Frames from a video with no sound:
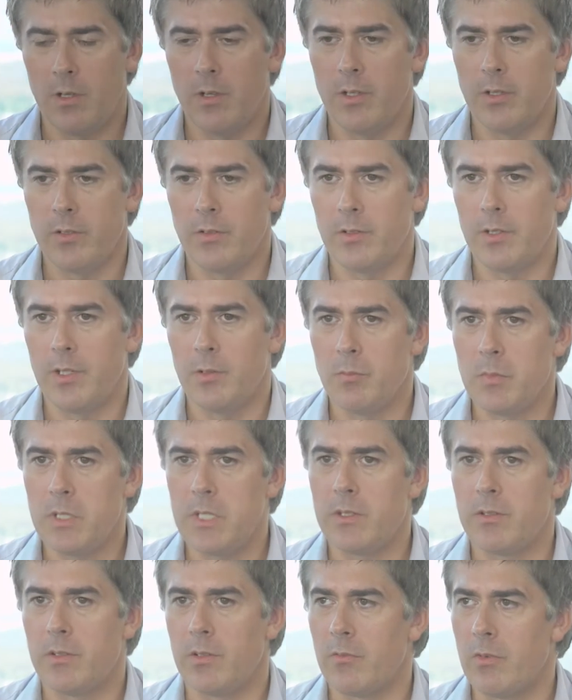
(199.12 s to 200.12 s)
Holland that
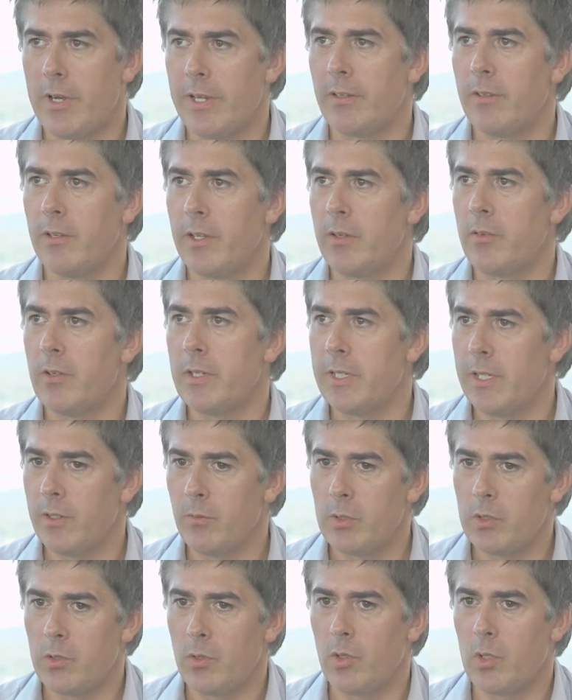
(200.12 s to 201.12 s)
meet regularly,
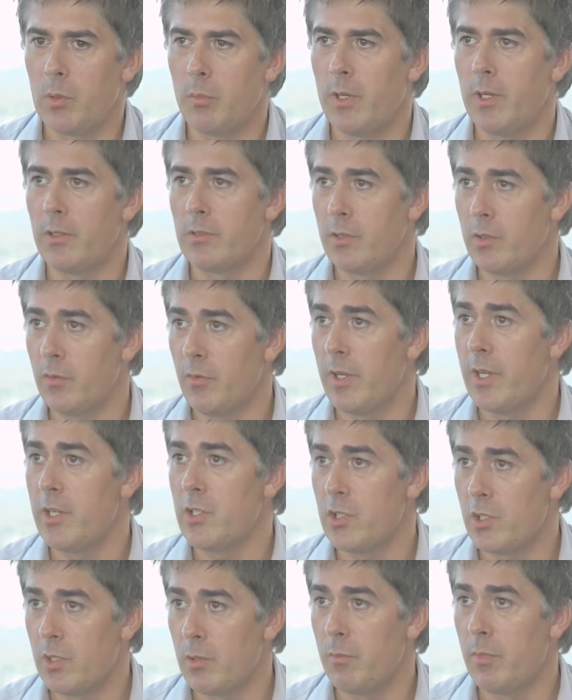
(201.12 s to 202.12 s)
and we talk about
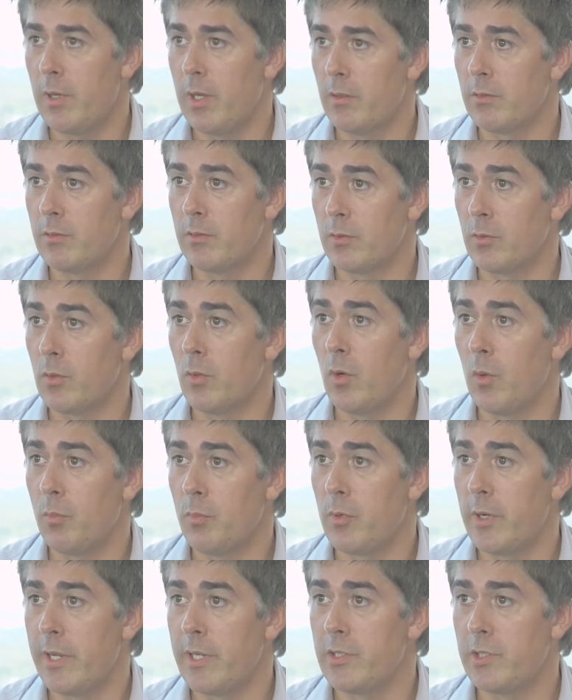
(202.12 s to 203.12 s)
innovation, about
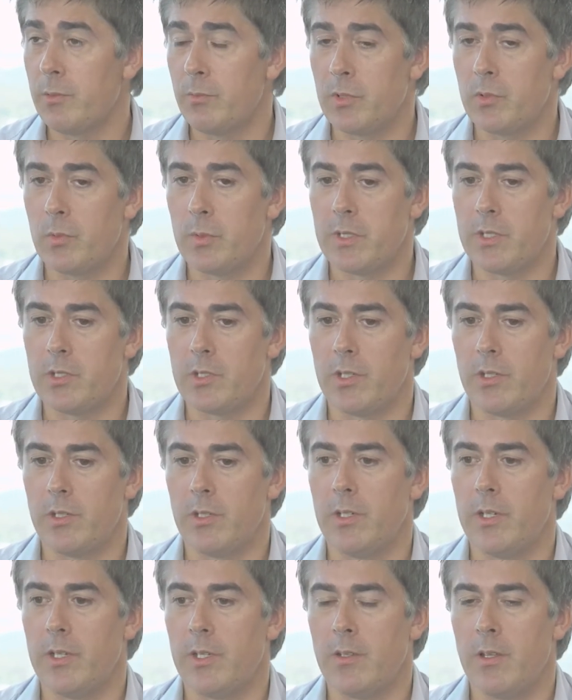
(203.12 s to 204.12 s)
cooperation between each
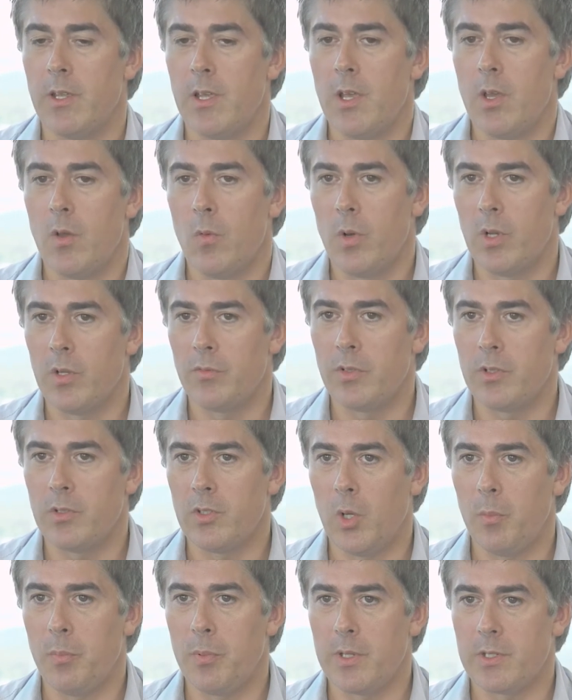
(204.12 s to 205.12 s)
other. And one of the
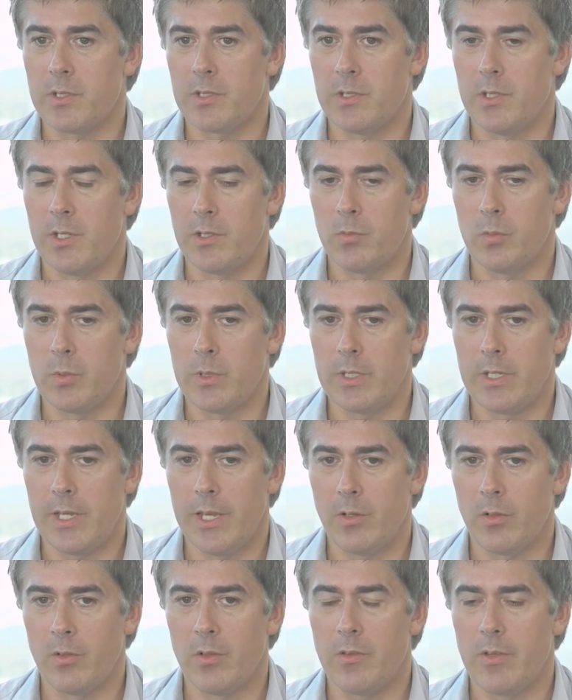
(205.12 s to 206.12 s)
topics that we
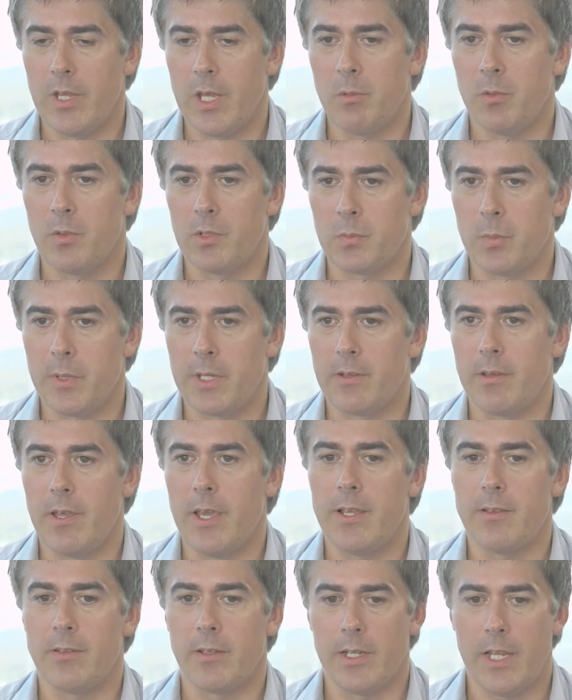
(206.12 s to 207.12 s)
had on the table was big
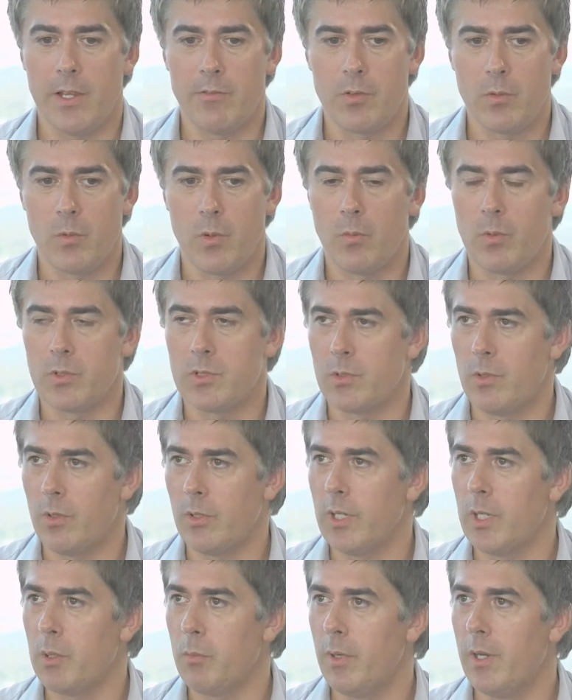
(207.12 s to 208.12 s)
data, and everyone was
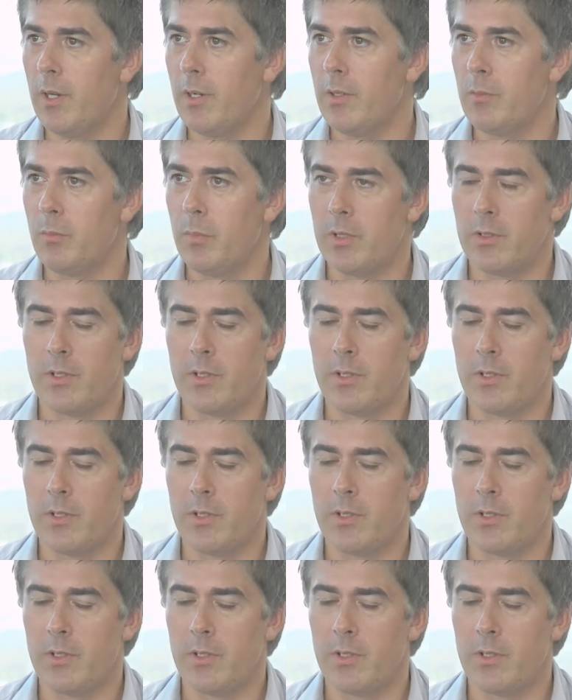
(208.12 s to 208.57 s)
talking about it.